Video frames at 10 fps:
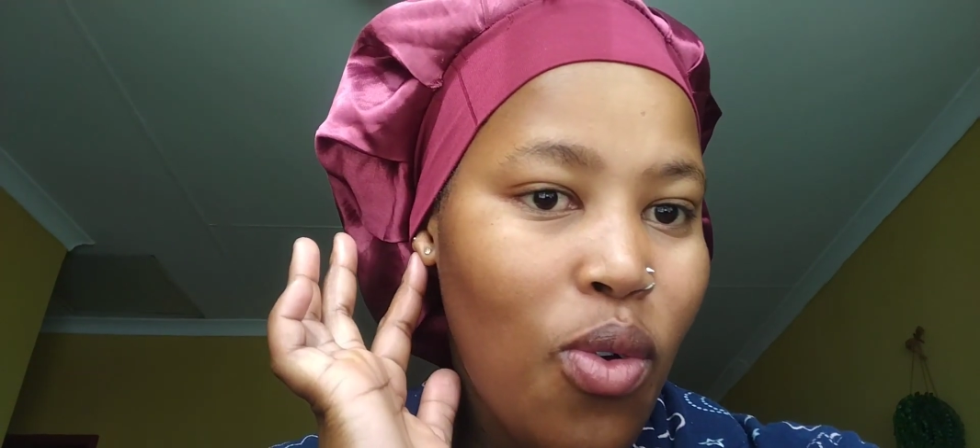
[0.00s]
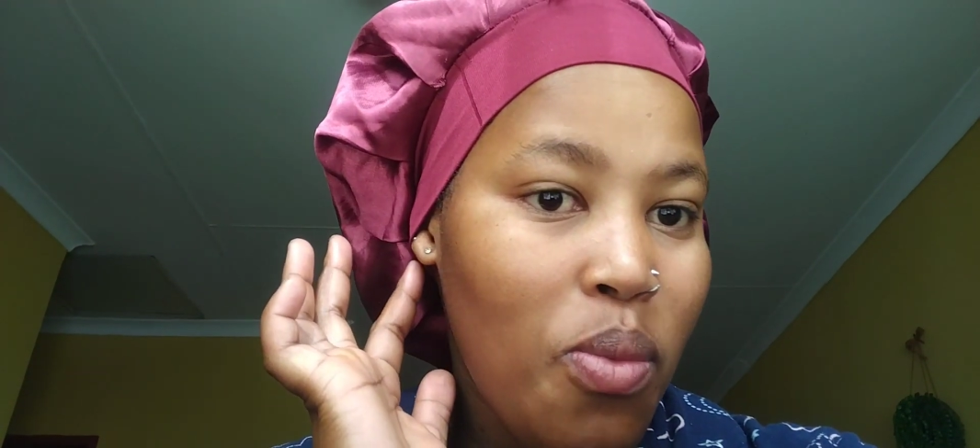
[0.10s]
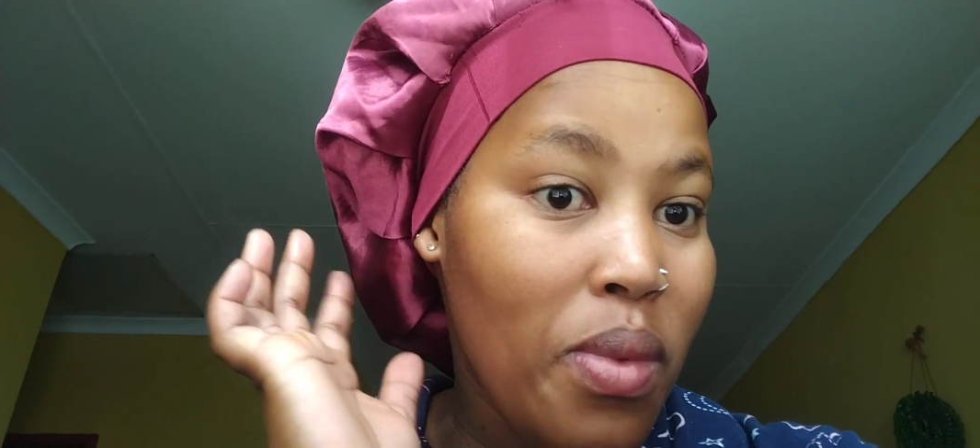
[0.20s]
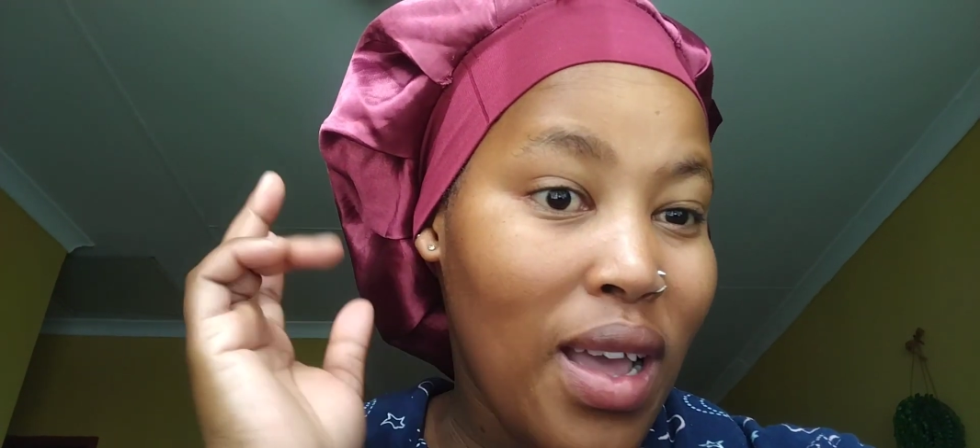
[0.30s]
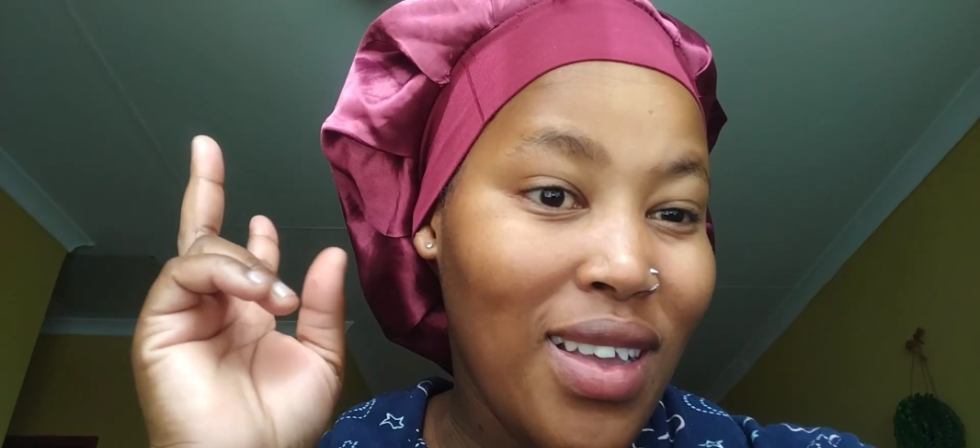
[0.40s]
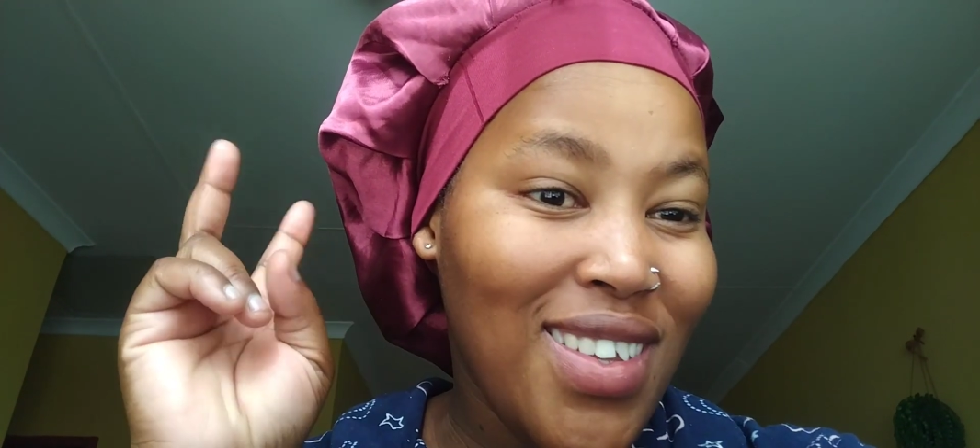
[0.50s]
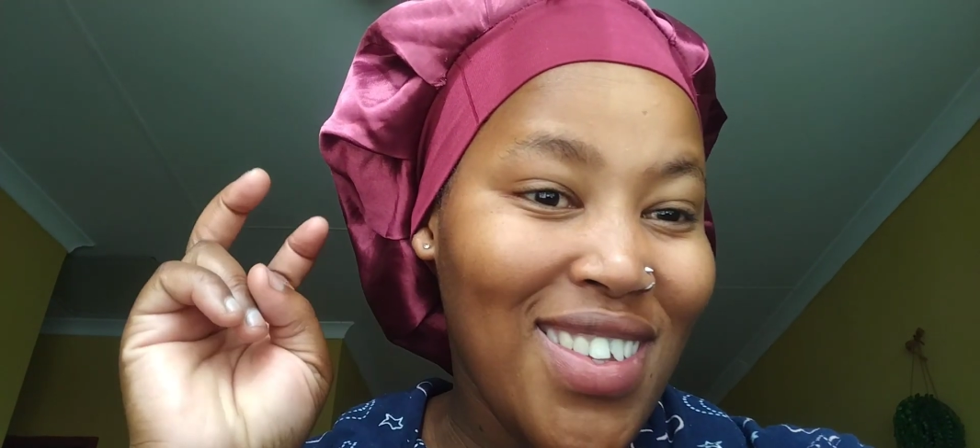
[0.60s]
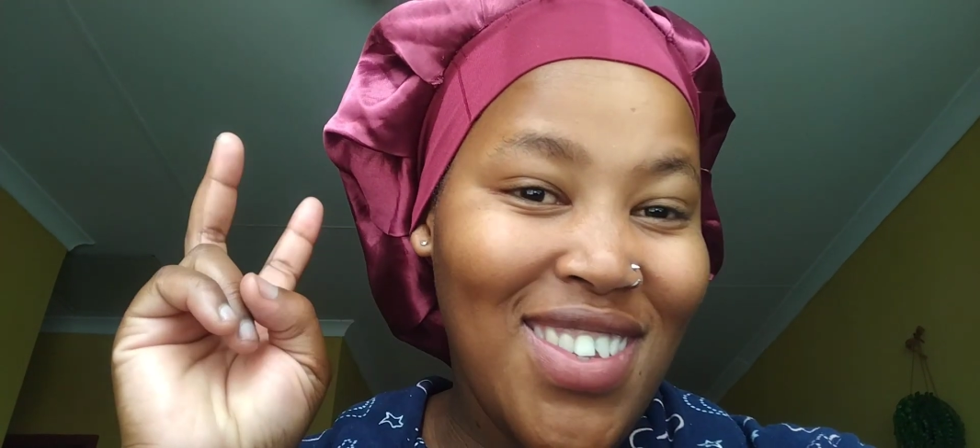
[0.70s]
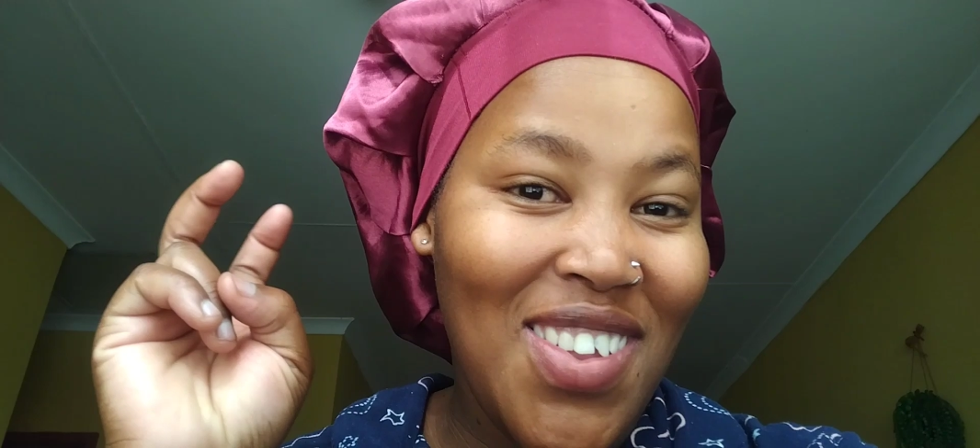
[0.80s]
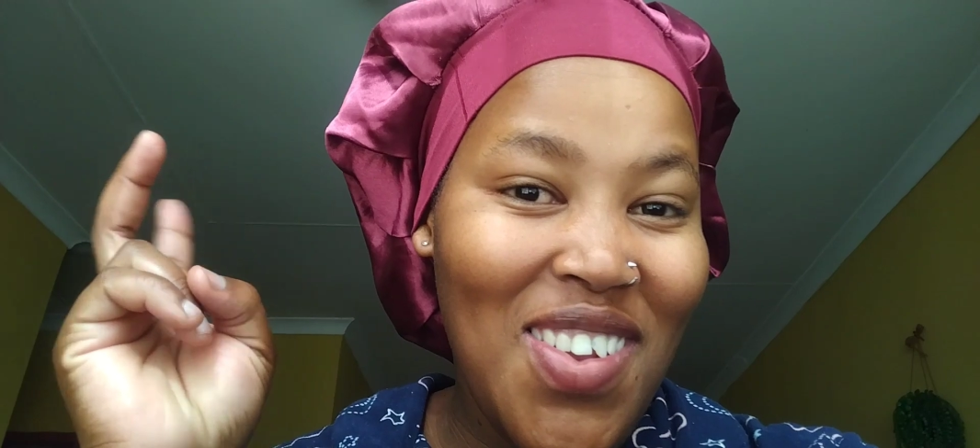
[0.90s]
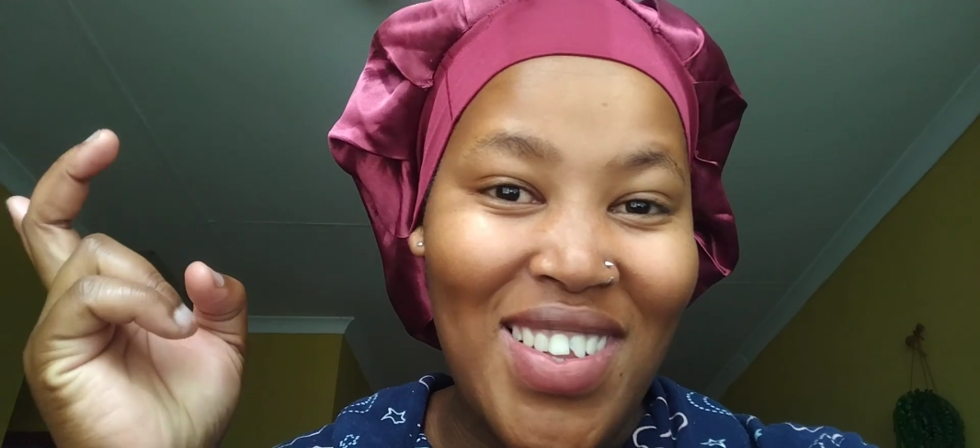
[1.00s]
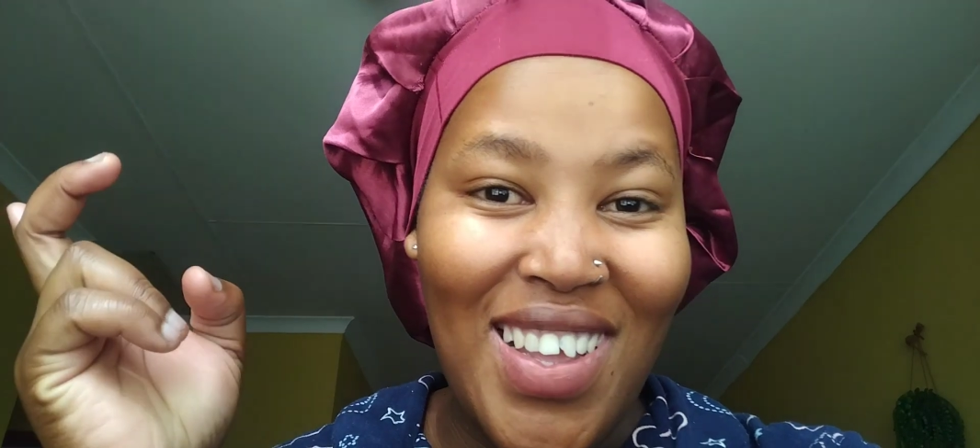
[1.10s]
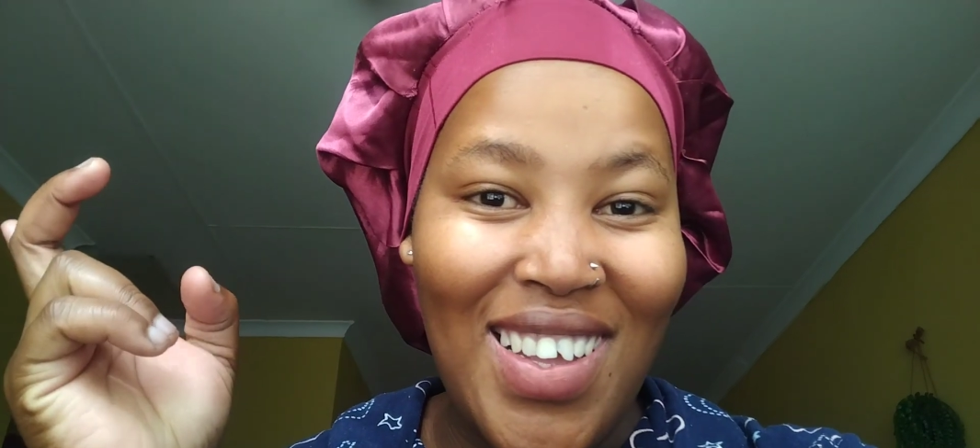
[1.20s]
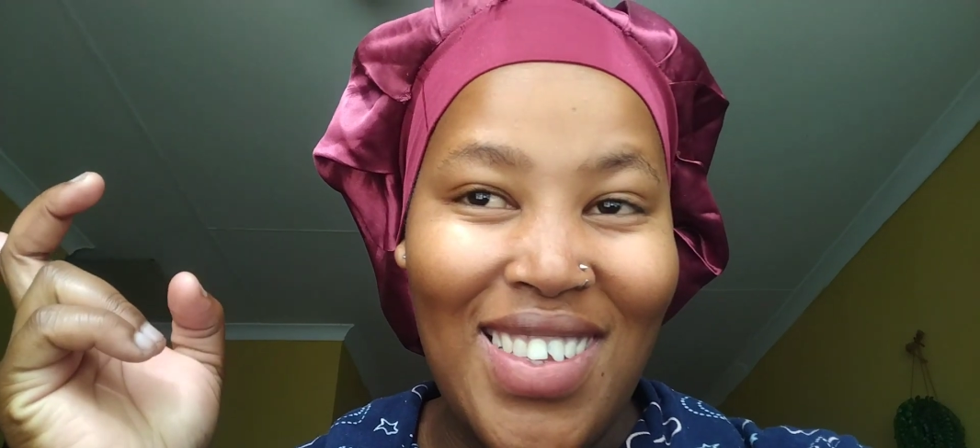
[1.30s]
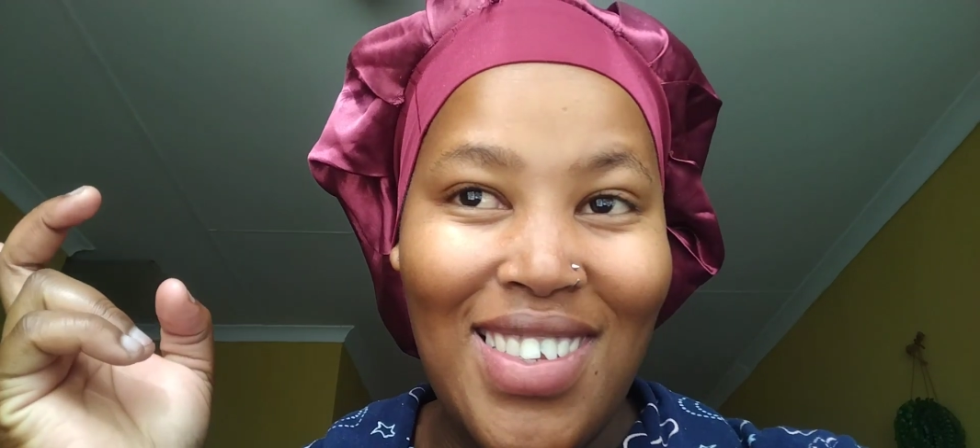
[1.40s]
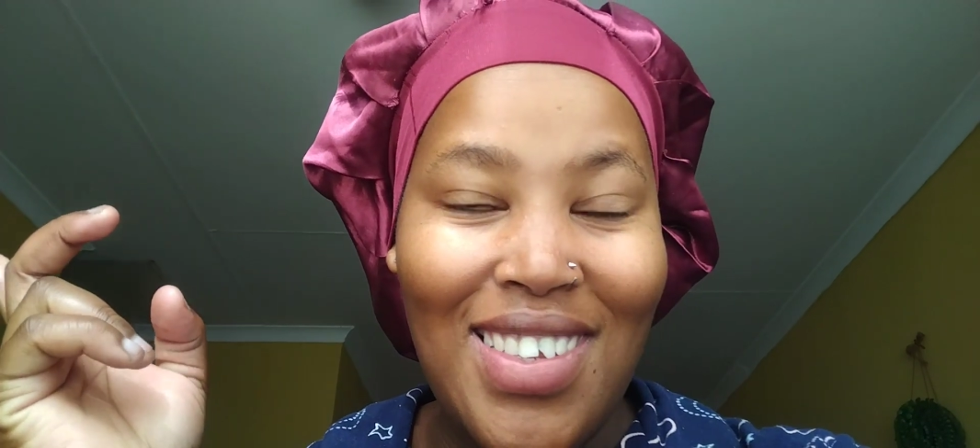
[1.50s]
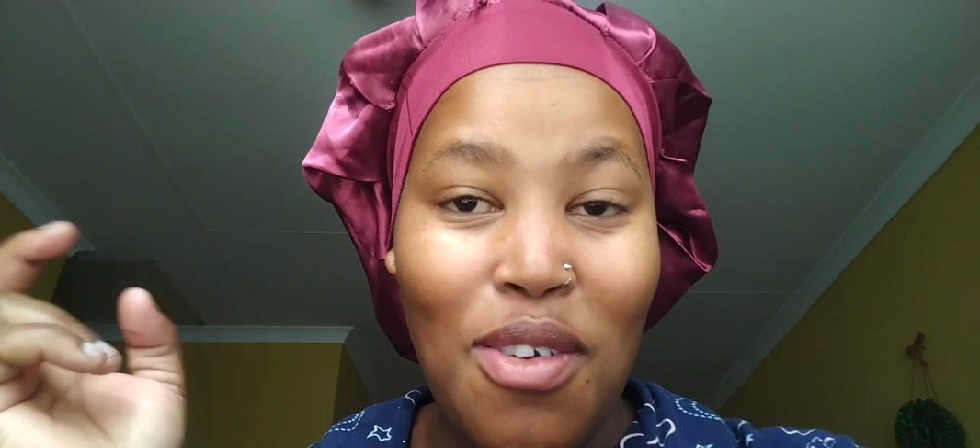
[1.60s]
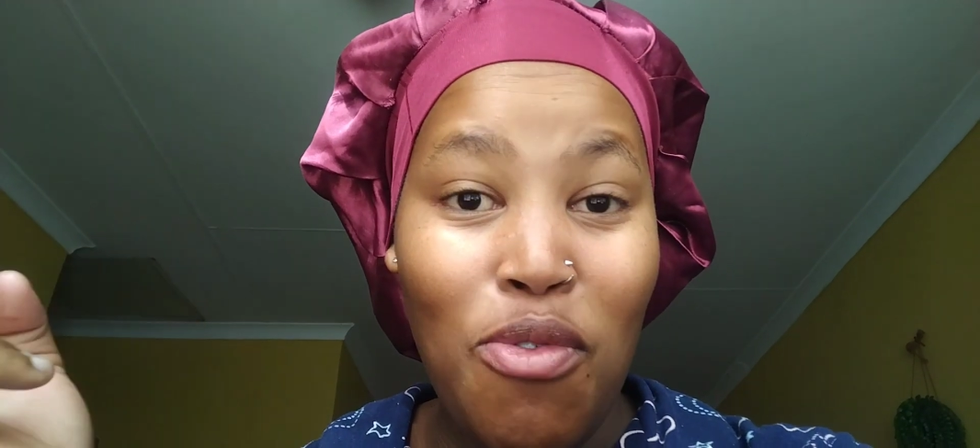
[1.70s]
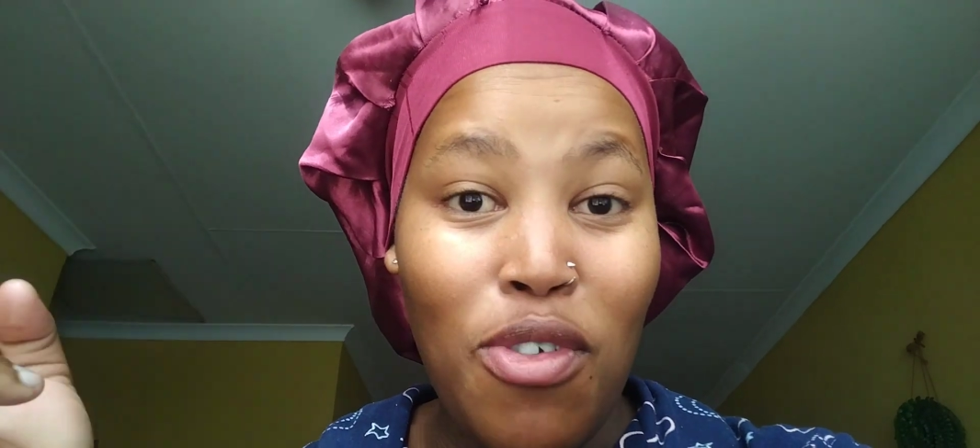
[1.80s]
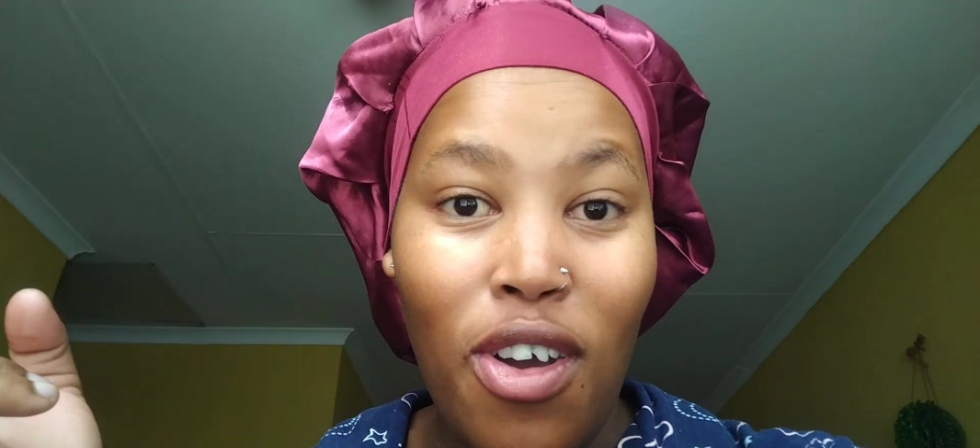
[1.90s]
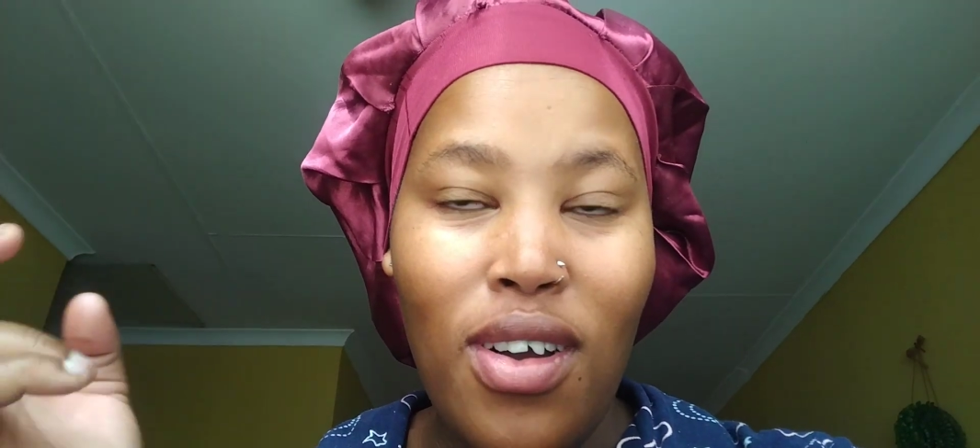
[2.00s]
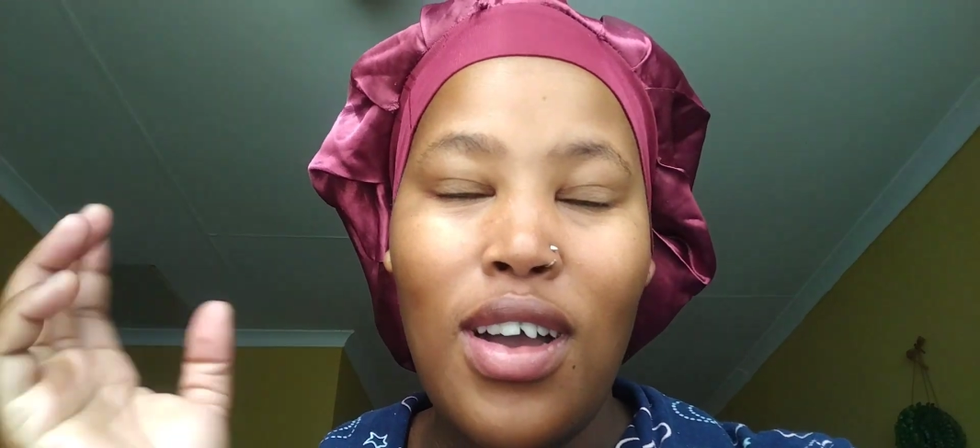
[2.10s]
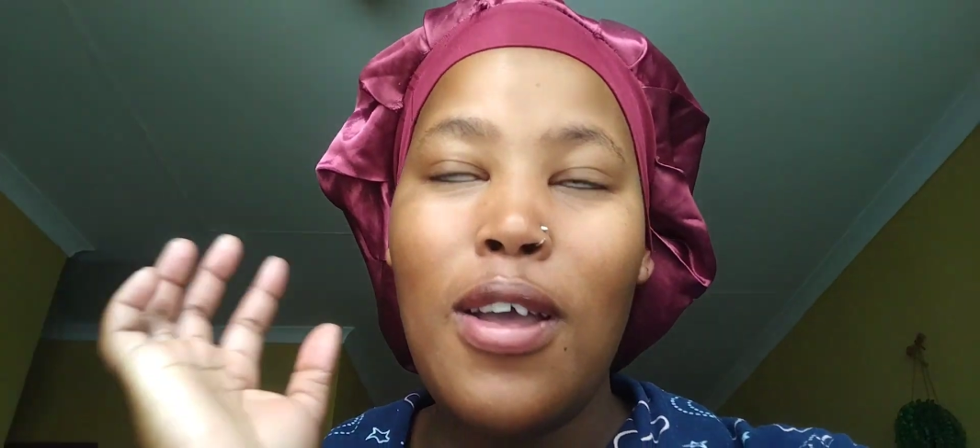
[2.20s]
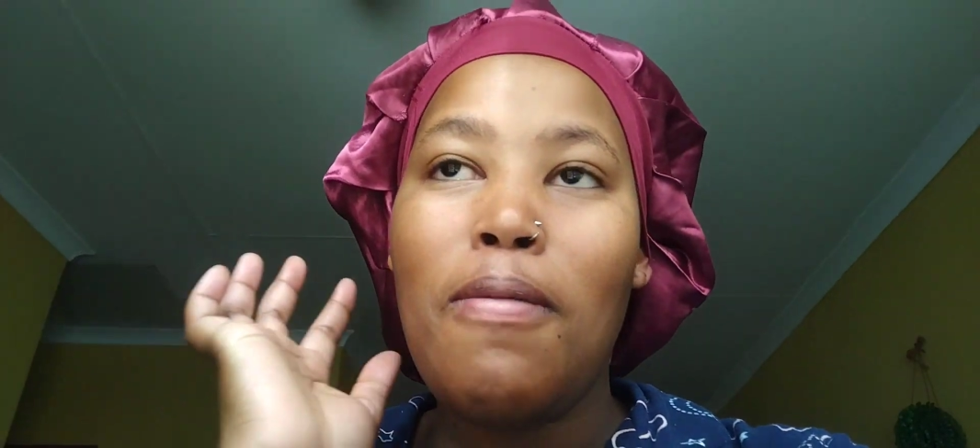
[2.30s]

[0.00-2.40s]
my salad date vlog.